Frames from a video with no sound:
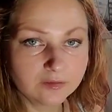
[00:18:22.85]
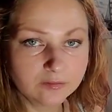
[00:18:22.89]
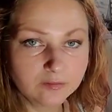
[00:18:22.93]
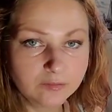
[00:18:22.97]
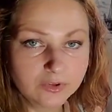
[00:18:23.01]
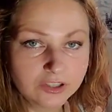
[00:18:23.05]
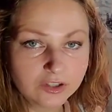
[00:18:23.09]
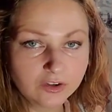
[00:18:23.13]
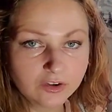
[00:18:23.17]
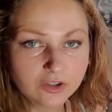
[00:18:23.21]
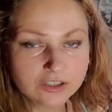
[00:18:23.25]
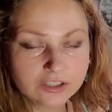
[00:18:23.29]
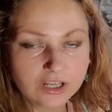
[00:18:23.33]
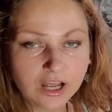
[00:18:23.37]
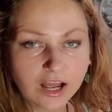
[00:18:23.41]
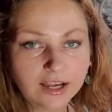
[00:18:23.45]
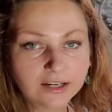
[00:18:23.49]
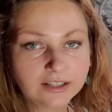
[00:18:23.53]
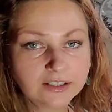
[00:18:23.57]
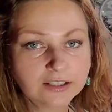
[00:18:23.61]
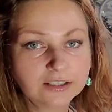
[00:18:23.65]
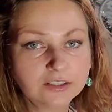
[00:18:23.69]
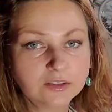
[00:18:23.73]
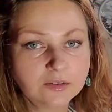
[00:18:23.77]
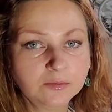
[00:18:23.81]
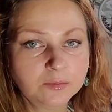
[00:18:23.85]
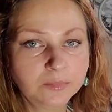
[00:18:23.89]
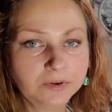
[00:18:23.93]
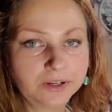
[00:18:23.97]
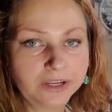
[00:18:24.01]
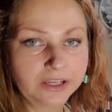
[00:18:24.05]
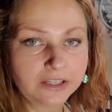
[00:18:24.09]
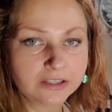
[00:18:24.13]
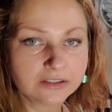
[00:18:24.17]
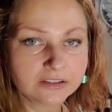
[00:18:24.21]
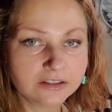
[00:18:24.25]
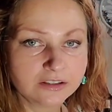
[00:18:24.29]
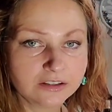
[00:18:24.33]
because I'm gonna
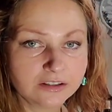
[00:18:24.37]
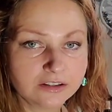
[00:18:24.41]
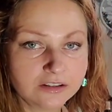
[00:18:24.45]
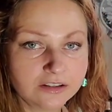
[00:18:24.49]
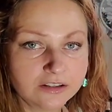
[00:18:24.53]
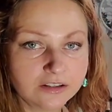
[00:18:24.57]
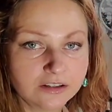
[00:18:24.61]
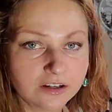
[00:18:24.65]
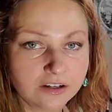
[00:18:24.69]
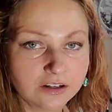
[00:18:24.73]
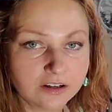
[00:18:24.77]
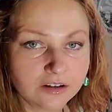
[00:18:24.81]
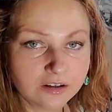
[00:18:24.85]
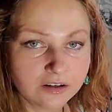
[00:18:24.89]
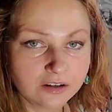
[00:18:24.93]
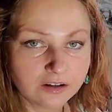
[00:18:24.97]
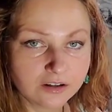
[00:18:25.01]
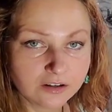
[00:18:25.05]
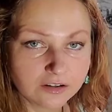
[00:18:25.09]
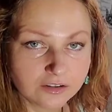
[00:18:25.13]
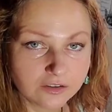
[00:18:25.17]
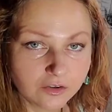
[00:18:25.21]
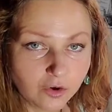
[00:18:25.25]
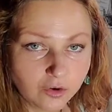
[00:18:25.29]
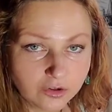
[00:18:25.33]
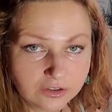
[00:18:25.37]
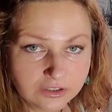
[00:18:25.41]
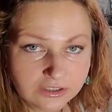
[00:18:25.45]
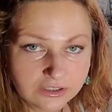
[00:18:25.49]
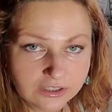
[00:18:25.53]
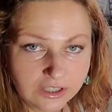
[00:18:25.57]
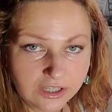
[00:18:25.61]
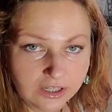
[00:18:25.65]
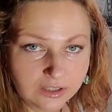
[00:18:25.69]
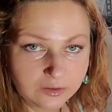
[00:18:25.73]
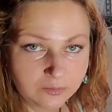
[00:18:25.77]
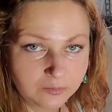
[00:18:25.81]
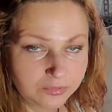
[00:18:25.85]
paint the Golden
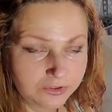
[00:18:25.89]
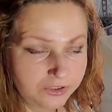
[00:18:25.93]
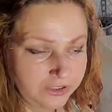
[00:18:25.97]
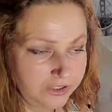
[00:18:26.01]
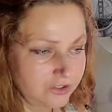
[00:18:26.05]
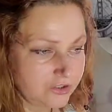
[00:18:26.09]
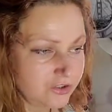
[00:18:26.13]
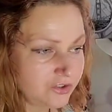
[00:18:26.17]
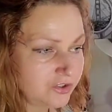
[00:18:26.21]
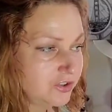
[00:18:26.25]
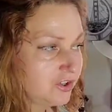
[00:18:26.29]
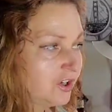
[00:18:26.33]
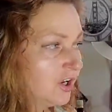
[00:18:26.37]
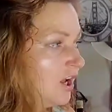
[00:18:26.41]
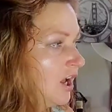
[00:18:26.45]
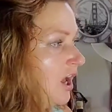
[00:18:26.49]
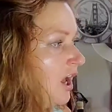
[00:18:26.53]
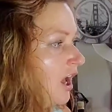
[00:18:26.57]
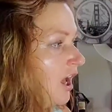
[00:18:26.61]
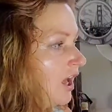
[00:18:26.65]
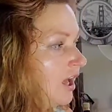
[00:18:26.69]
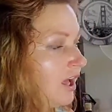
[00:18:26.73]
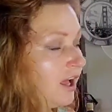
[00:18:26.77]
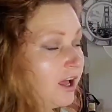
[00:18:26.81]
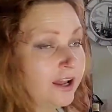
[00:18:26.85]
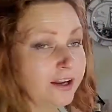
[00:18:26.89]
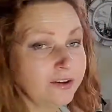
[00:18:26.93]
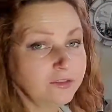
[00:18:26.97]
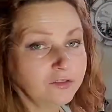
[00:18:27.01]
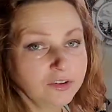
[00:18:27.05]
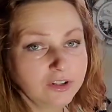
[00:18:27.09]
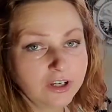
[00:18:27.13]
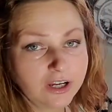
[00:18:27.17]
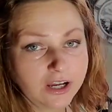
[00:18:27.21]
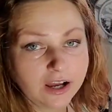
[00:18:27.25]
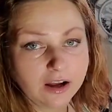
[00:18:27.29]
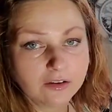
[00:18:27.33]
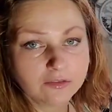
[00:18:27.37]
Gate Bridge, I
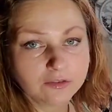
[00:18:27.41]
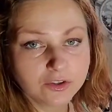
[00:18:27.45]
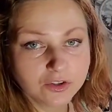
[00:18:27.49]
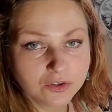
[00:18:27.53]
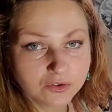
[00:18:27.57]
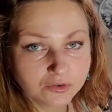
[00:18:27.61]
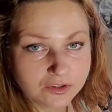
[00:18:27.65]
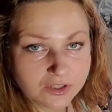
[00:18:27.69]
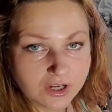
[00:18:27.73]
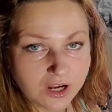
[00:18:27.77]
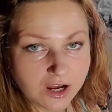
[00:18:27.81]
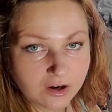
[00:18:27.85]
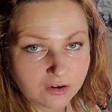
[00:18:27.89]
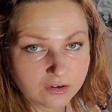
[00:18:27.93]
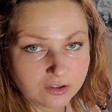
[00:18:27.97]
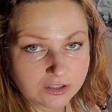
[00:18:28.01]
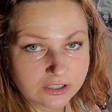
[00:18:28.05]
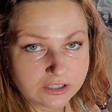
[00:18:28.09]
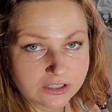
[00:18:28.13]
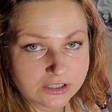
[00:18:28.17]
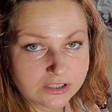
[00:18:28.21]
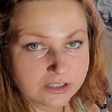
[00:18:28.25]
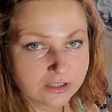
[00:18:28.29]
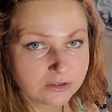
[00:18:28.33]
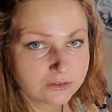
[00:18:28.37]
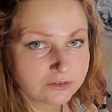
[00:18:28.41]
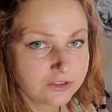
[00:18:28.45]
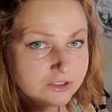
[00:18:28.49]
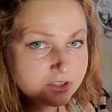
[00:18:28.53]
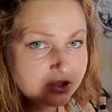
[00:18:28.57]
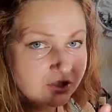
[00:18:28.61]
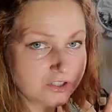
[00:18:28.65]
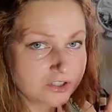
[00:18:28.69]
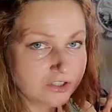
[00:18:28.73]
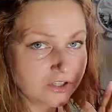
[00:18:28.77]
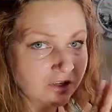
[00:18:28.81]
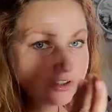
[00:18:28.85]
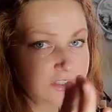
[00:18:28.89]
will have two towers, which
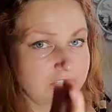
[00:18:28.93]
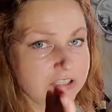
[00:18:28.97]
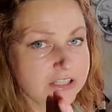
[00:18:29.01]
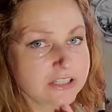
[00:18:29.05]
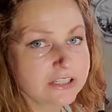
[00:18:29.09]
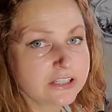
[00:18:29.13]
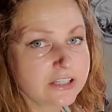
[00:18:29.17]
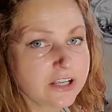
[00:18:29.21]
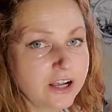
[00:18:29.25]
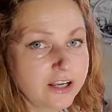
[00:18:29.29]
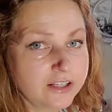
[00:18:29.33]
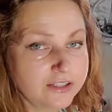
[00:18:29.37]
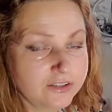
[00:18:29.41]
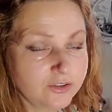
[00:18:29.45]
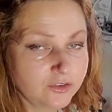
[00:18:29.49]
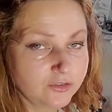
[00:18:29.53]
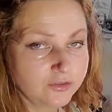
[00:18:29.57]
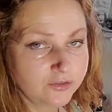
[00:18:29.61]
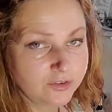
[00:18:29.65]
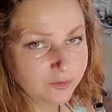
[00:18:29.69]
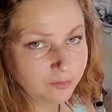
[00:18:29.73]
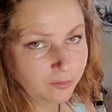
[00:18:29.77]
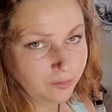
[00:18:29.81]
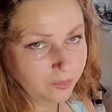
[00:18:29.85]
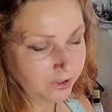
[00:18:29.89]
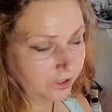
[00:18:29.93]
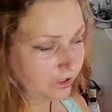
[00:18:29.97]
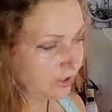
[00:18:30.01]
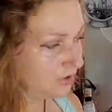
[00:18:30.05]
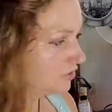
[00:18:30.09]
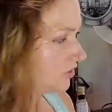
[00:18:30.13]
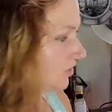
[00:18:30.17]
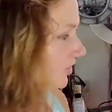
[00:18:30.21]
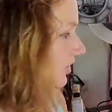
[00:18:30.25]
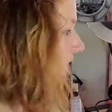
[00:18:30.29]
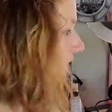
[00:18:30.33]
is on the side of the bridge.